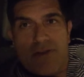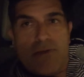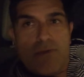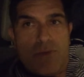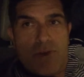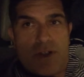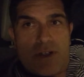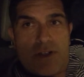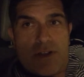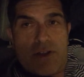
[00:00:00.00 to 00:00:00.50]

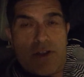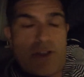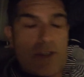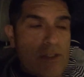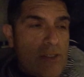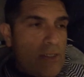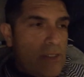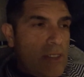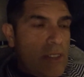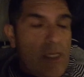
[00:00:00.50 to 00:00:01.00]
home
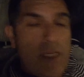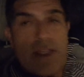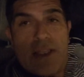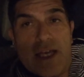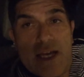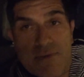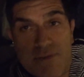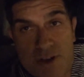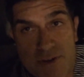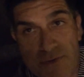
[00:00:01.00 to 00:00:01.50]
good.
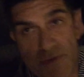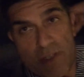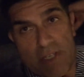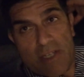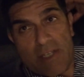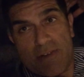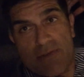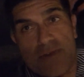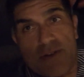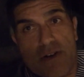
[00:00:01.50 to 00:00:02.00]
They have an
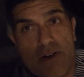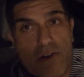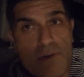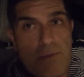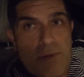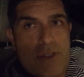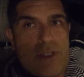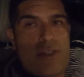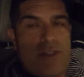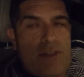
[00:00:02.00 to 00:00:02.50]
affinity for
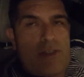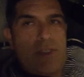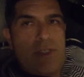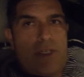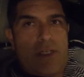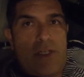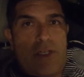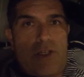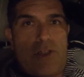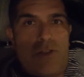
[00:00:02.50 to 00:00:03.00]
home goods.
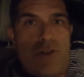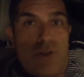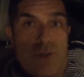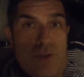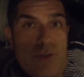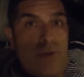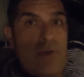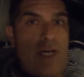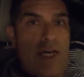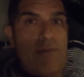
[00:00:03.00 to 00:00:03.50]
Do
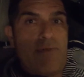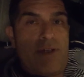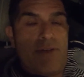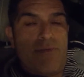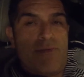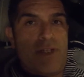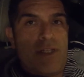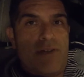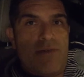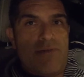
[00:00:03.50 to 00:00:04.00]
you have an
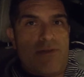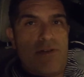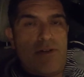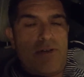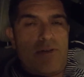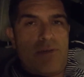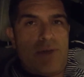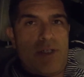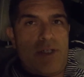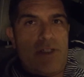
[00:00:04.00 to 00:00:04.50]
affinity for
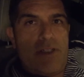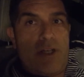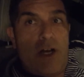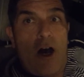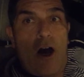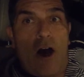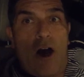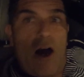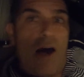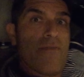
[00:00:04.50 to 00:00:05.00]
home goods
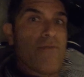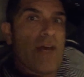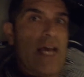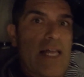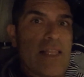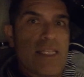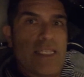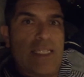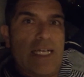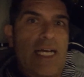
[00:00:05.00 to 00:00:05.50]
on
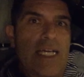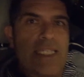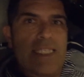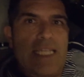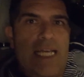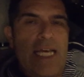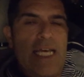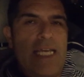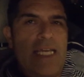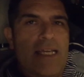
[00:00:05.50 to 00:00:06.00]
Valentine's
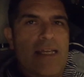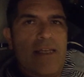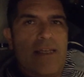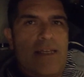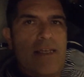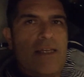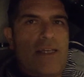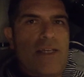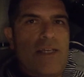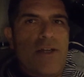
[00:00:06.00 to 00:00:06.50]
Day?
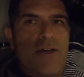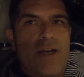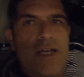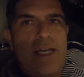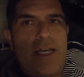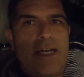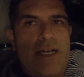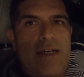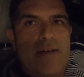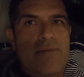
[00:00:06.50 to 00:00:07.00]
Here I
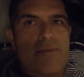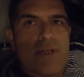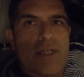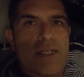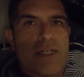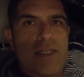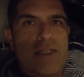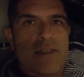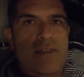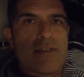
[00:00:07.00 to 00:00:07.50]
am,
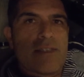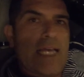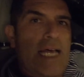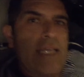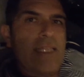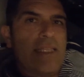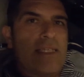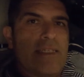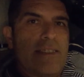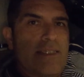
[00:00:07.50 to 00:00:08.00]

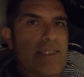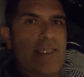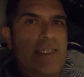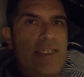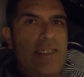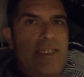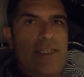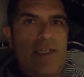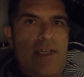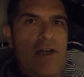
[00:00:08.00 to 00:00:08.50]
sadly
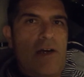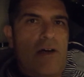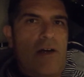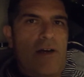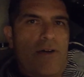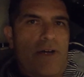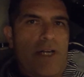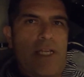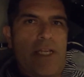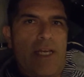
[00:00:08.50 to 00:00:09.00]
sitting in a
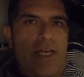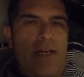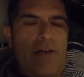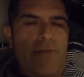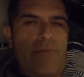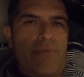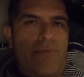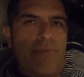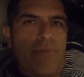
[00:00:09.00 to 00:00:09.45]
car right now